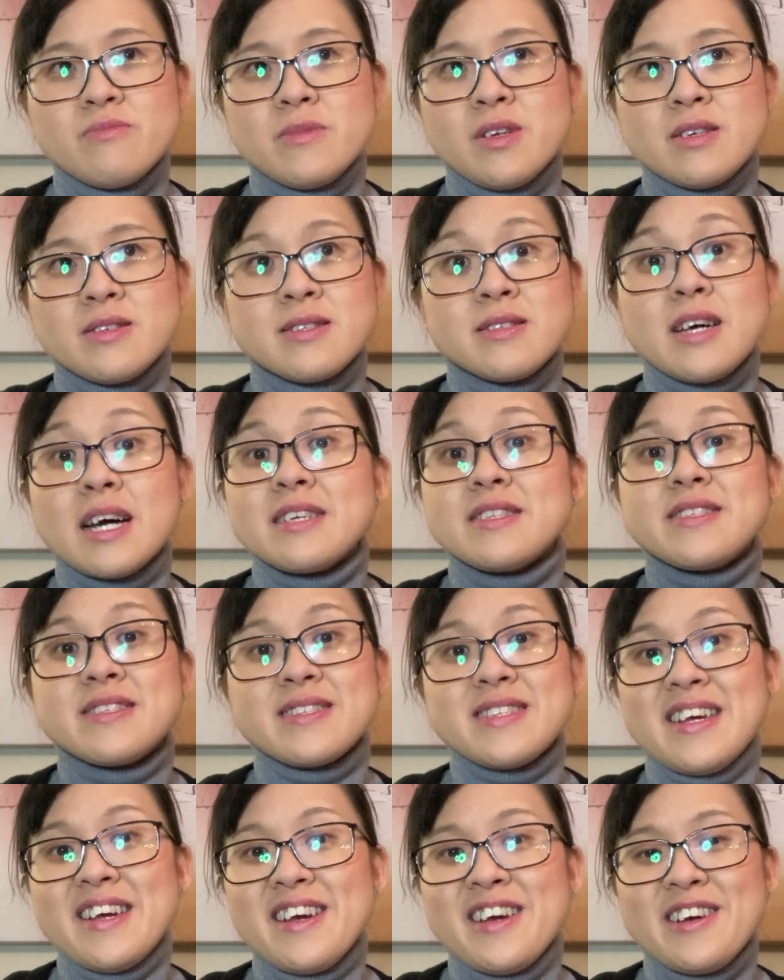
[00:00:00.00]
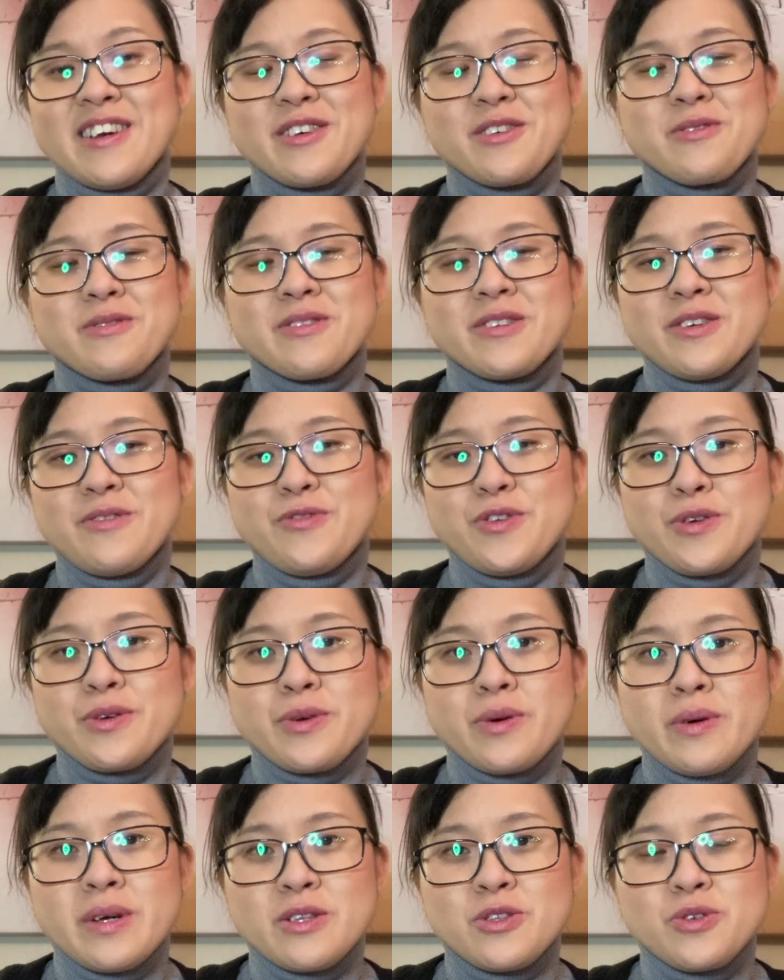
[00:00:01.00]
sightseeing, or if you're
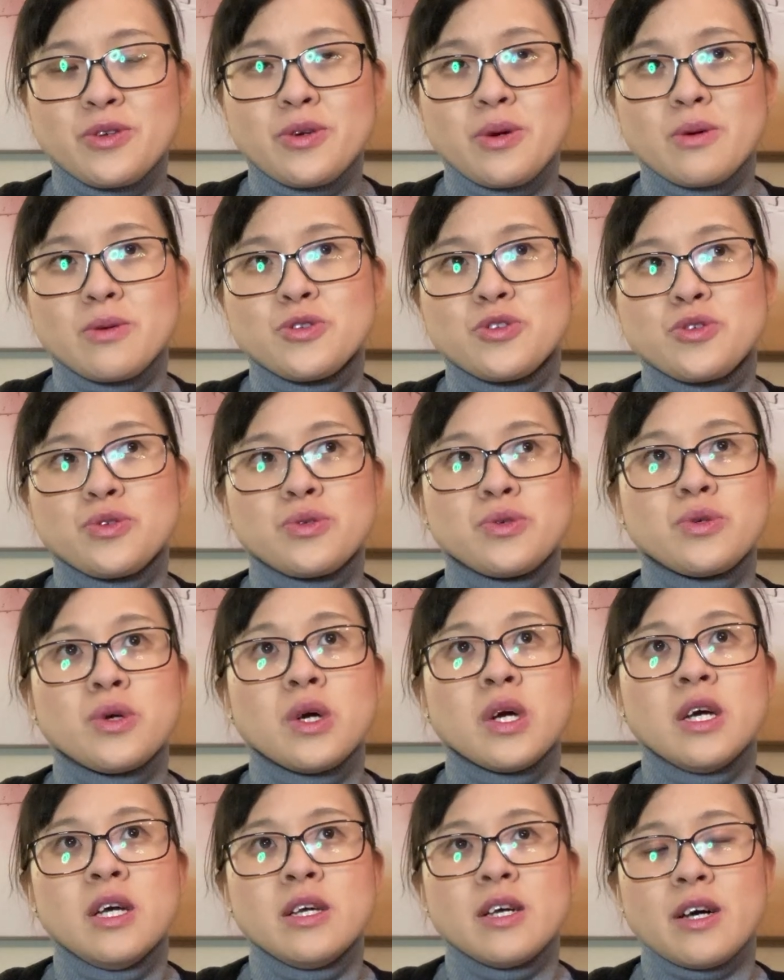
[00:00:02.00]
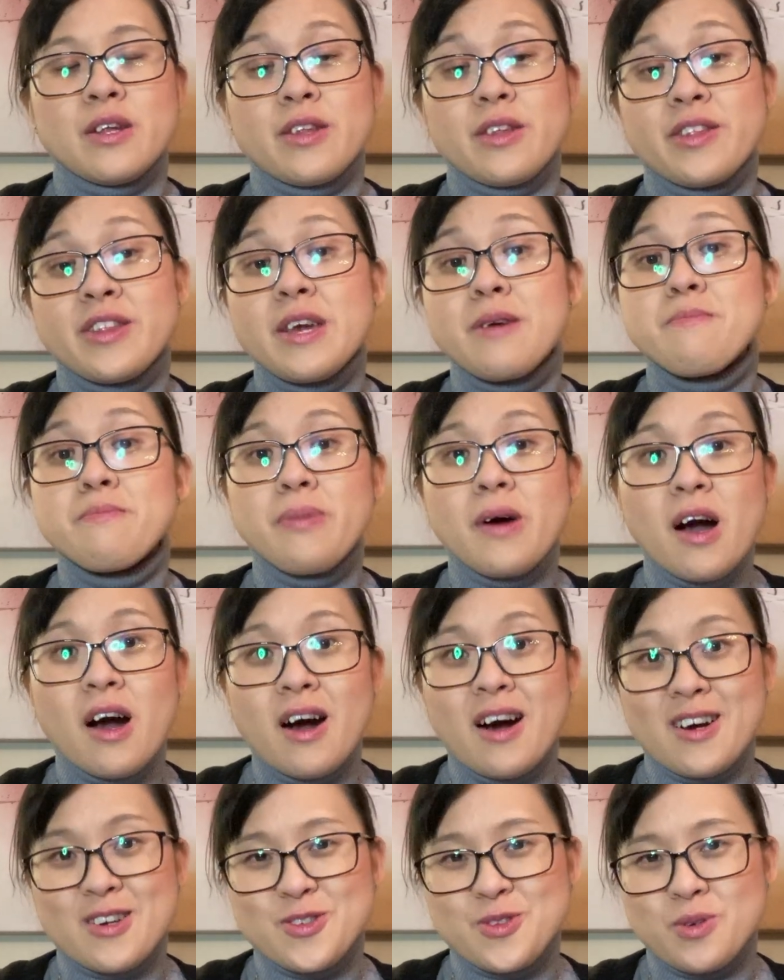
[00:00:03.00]
going to go to the theme
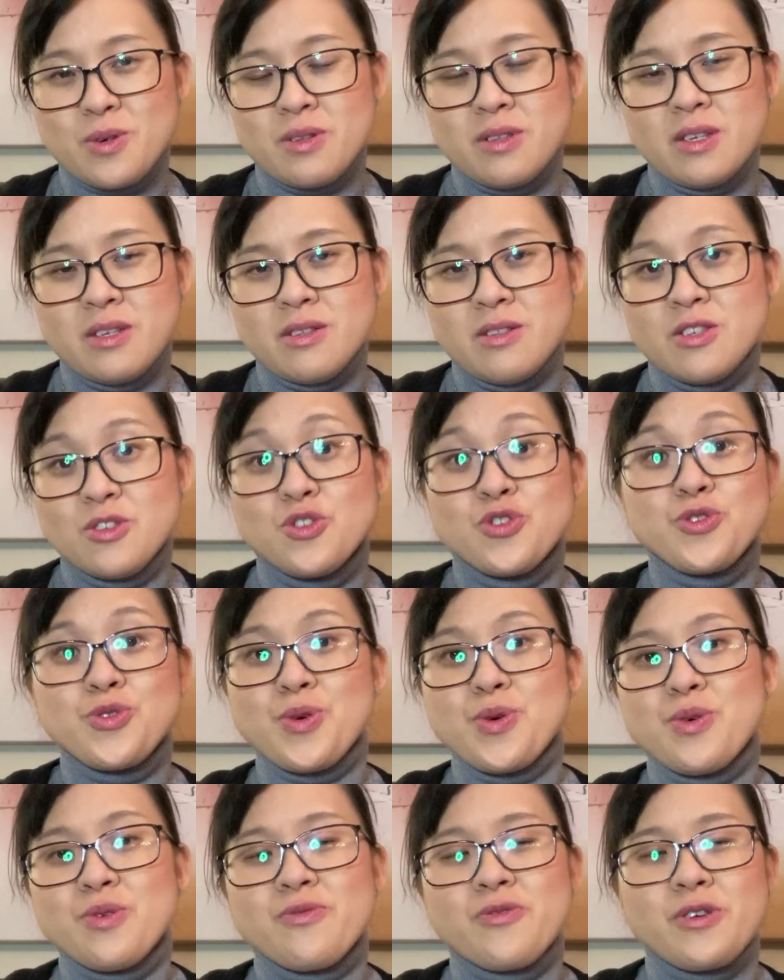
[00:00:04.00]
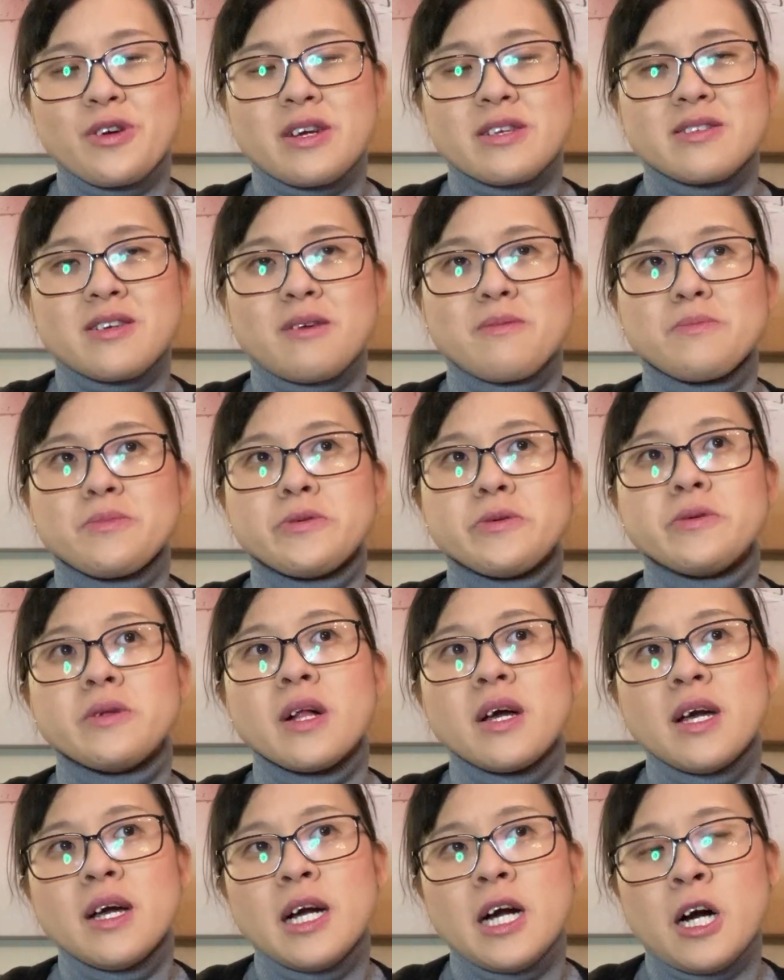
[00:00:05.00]
parks or the zoo, for example,
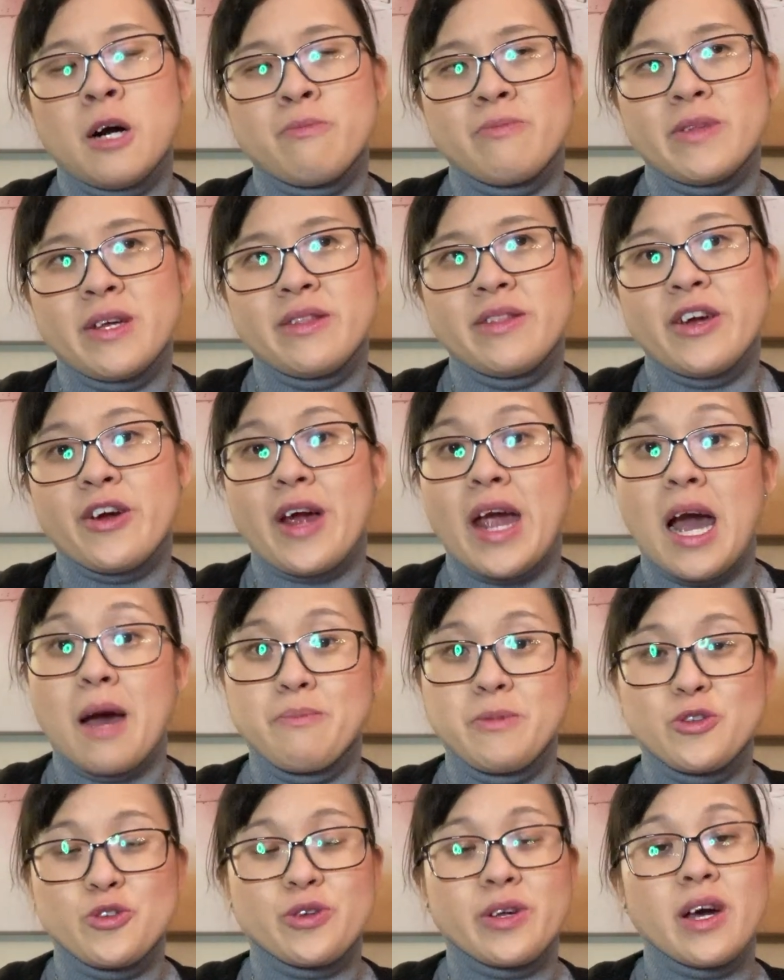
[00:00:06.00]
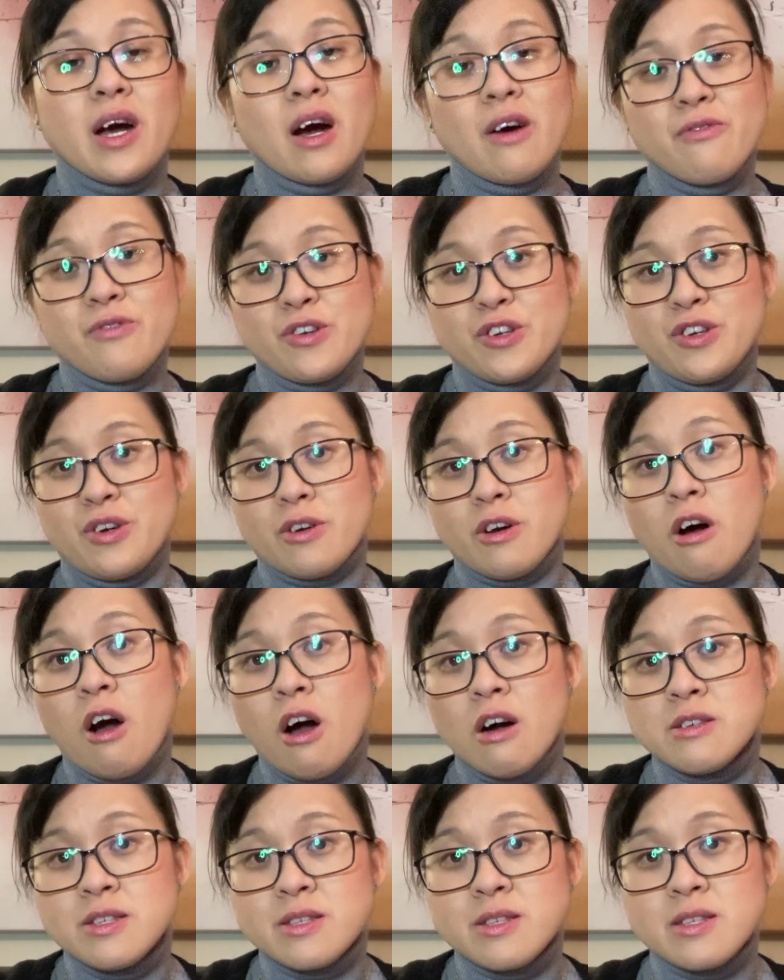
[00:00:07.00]
that they're happy to cover your
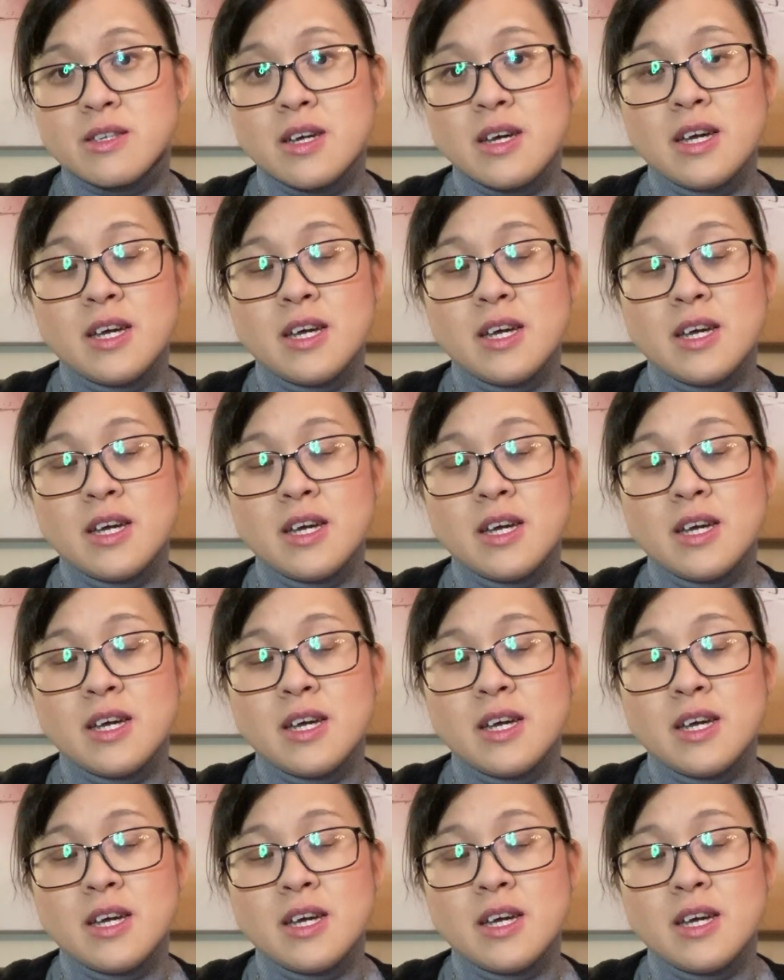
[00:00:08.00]
cost.